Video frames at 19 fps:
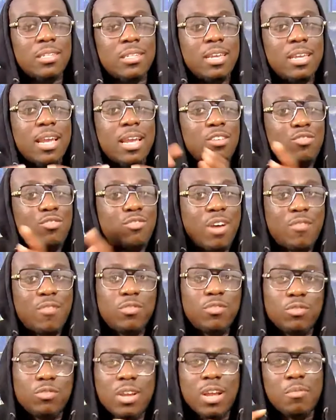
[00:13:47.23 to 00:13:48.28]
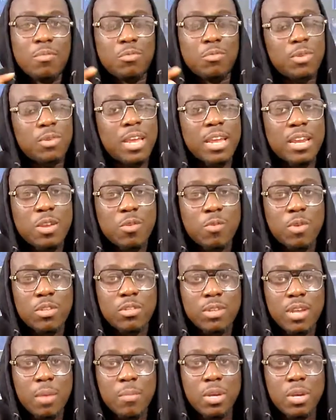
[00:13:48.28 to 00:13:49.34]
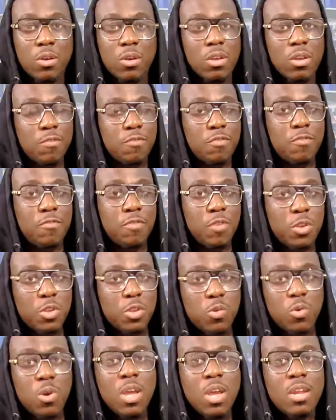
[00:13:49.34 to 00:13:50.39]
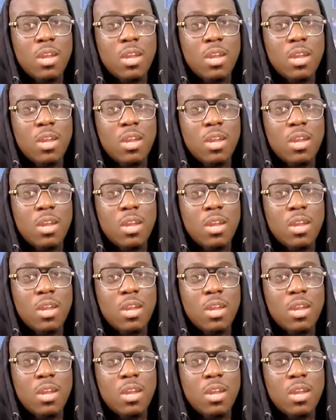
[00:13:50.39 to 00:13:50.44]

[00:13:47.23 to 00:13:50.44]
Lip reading: They can travel to come to anywhere to come and cook your food for you.